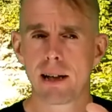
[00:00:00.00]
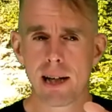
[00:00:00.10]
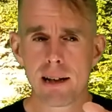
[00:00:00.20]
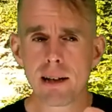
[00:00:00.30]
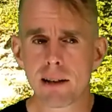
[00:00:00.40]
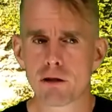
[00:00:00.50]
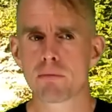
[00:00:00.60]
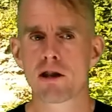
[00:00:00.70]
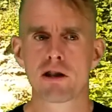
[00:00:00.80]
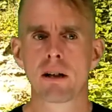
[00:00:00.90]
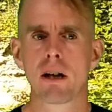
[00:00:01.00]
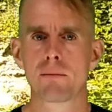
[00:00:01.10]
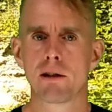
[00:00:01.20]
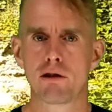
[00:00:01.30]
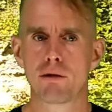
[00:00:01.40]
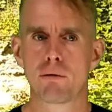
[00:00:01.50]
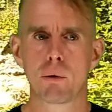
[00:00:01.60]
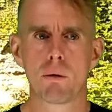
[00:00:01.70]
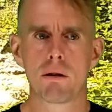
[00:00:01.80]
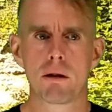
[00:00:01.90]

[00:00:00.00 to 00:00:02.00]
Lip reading: in that expression in Leibniz's rule